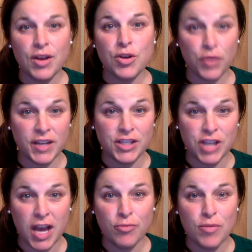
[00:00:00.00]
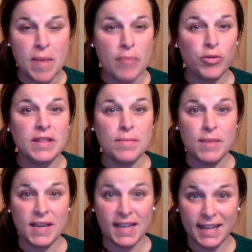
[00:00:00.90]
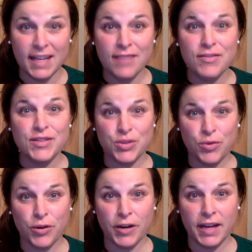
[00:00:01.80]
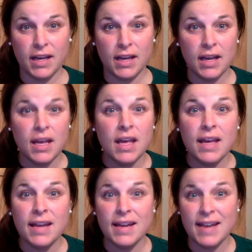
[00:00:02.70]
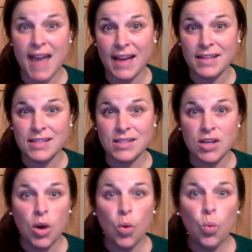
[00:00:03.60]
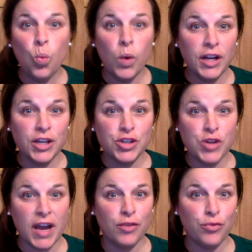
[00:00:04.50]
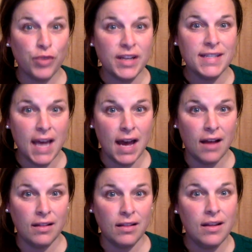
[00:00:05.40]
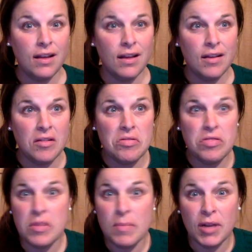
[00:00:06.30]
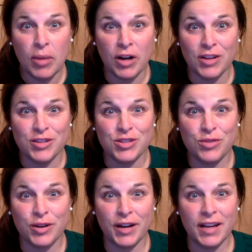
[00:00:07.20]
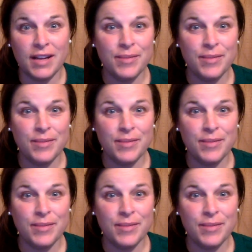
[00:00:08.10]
Great job remembering the beginning of the story. Next, we're going to try to retell the middle part of the story.